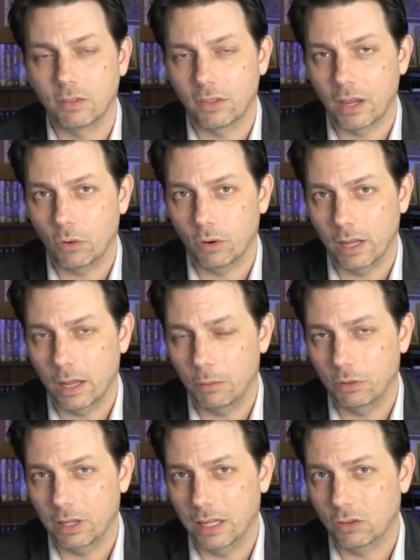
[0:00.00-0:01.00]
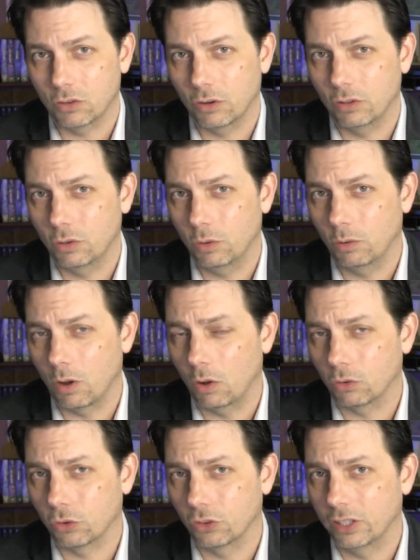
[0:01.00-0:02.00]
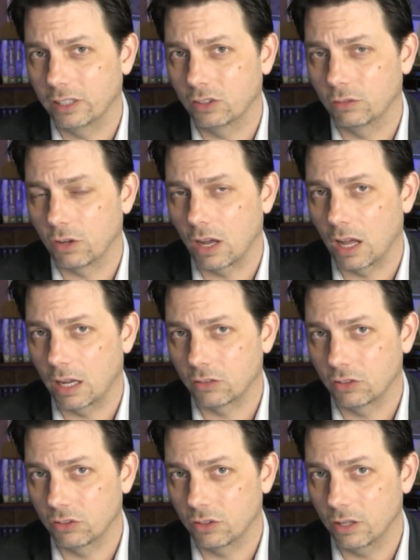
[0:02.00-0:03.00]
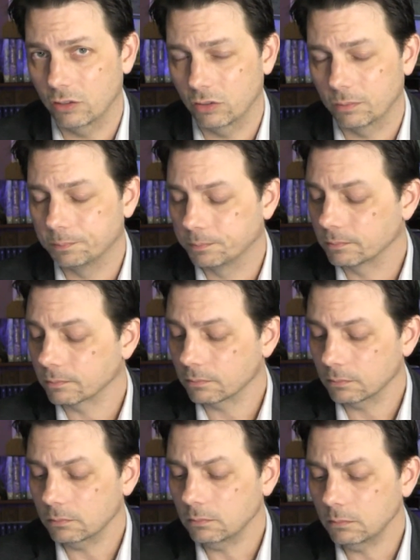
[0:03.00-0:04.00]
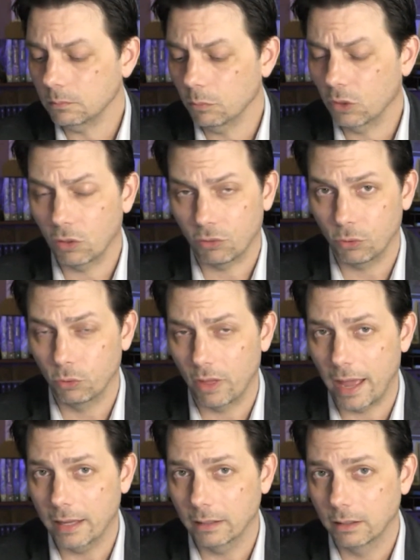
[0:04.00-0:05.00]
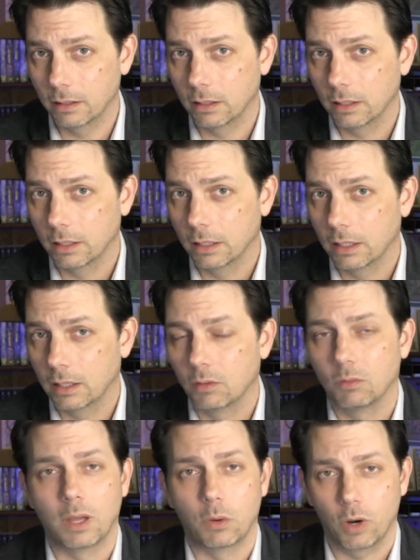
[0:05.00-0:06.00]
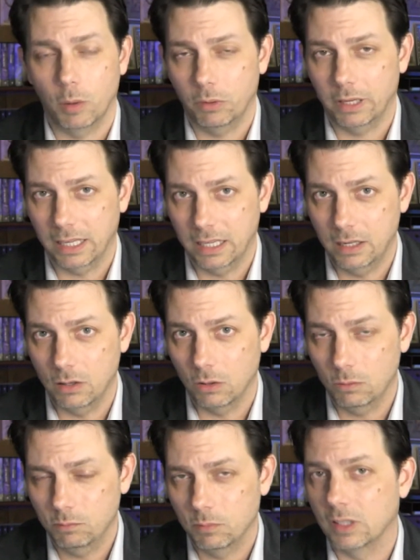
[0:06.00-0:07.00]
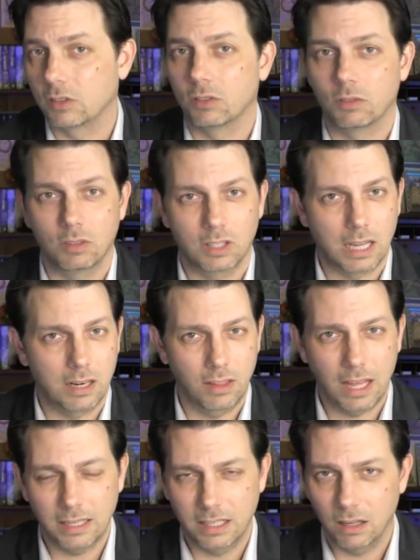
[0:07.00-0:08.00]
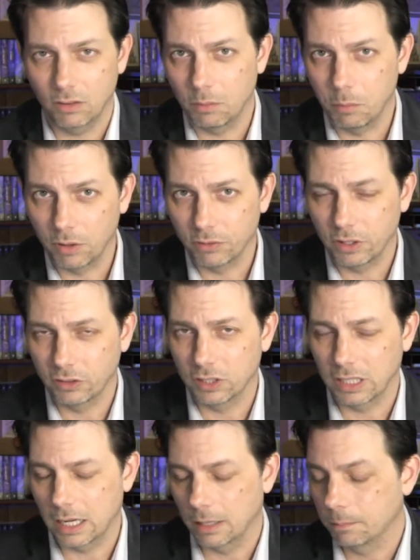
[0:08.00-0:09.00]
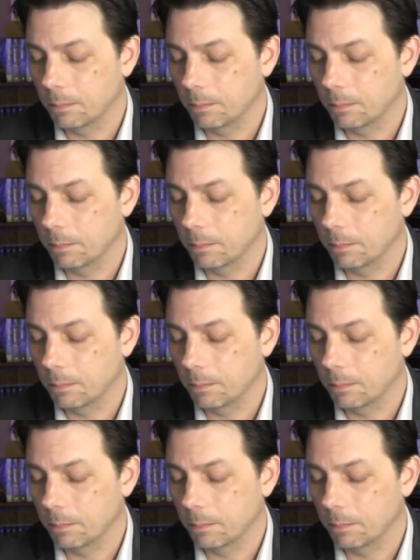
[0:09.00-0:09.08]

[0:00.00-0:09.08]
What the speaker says: they were able to enter into altered states of consciousness through that. They were able to heal. It's kind of the idea of the Mufkuts again.